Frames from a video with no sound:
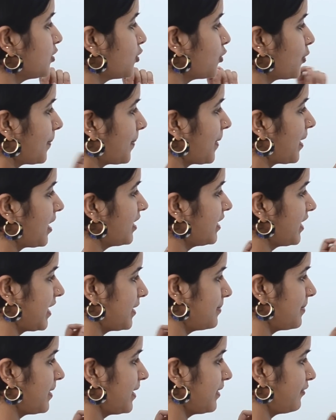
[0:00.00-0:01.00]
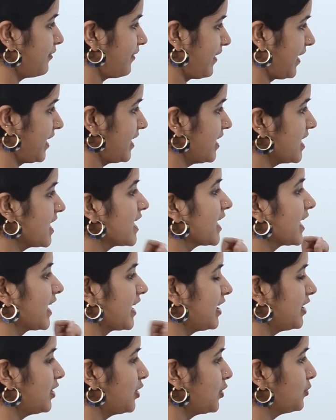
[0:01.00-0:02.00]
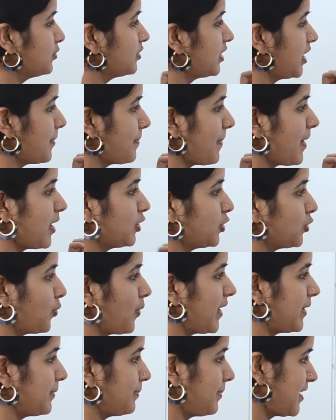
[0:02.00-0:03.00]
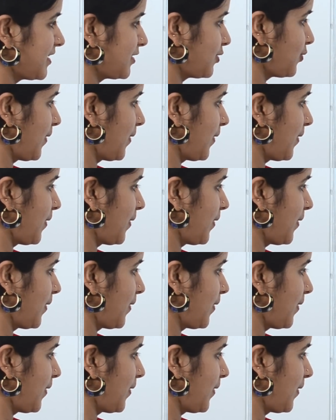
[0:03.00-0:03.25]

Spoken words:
to the power n by 5 into 3 power 2n plus